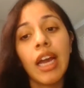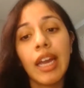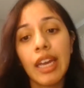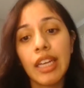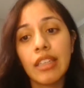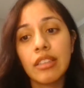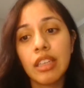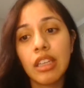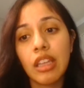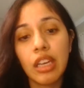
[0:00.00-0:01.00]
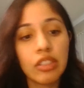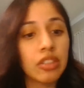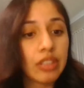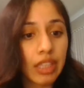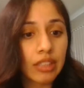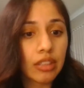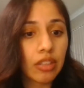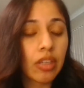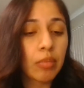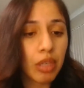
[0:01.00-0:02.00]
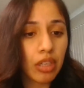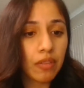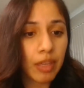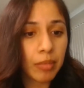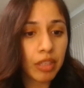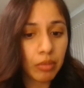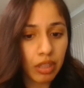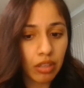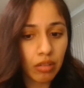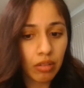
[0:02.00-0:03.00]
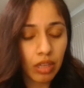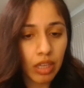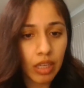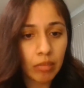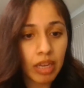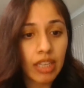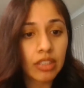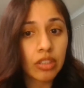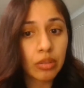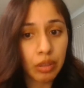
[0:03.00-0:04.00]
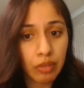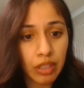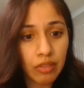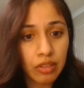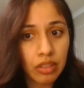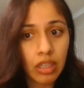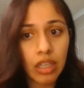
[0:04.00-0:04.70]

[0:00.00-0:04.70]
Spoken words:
And the answer is yes. You can bring your family with you as derivatives.